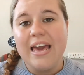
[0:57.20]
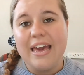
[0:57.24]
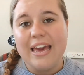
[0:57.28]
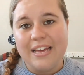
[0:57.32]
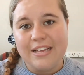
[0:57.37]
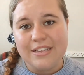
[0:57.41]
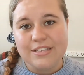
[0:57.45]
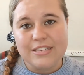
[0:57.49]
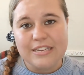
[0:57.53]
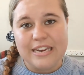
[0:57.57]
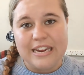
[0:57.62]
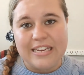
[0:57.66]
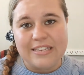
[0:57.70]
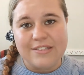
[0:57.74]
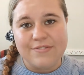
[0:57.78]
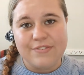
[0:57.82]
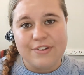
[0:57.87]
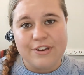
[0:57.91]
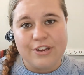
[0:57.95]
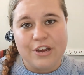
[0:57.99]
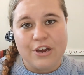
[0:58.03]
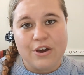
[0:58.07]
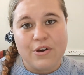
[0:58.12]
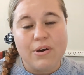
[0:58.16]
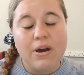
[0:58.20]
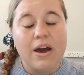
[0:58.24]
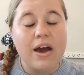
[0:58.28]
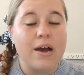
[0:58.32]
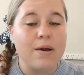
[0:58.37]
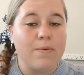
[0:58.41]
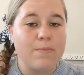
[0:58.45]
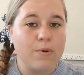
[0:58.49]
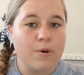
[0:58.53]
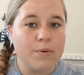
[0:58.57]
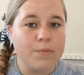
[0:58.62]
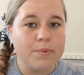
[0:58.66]
In today's video,
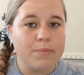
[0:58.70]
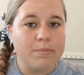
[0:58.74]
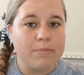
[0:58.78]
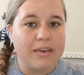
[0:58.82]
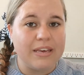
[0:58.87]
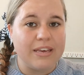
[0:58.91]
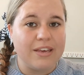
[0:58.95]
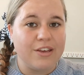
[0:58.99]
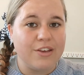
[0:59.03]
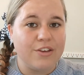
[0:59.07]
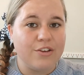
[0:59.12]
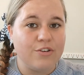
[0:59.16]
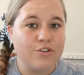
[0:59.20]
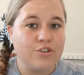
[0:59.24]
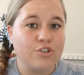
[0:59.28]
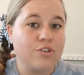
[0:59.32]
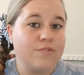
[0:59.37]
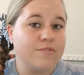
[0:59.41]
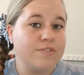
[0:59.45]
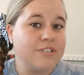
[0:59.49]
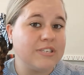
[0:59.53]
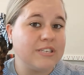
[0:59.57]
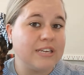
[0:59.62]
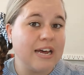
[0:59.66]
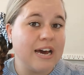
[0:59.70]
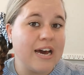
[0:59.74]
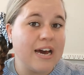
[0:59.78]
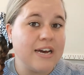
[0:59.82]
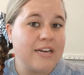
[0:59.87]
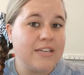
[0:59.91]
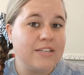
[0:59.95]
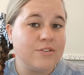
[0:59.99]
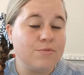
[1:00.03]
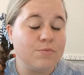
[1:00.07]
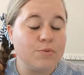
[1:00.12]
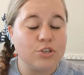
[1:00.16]
I will be making use of
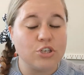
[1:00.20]
slides,